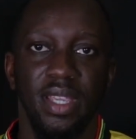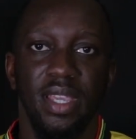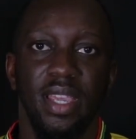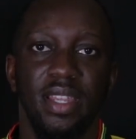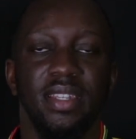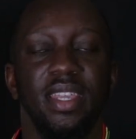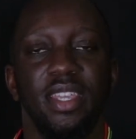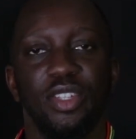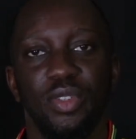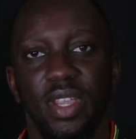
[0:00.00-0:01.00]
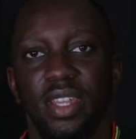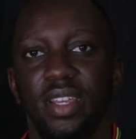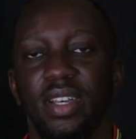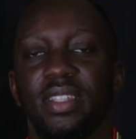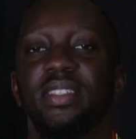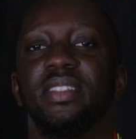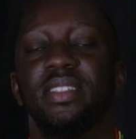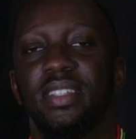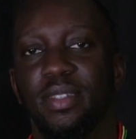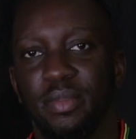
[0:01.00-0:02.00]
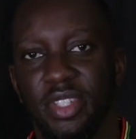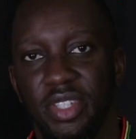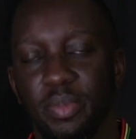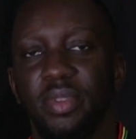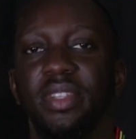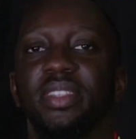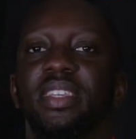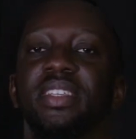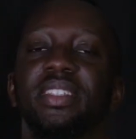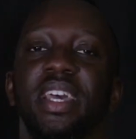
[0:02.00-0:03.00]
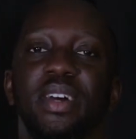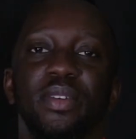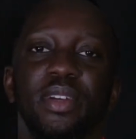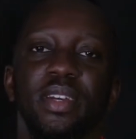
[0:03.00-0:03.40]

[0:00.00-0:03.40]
and they trained us to be shipping the things out.